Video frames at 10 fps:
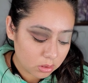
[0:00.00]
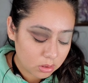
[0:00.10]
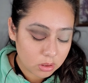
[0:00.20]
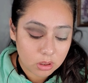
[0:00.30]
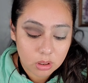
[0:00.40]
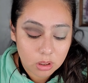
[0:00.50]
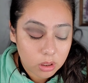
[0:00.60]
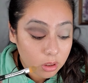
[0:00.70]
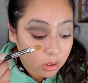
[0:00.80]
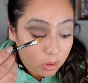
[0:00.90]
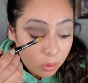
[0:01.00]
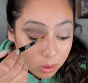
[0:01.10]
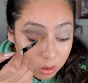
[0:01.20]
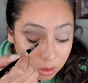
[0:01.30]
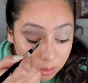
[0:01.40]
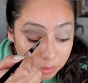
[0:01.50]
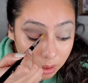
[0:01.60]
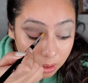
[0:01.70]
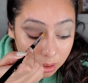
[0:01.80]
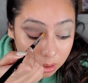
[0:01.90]
to the inner corner of
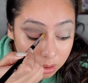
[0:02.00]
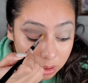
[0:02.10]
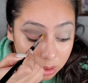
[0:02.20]
the eye.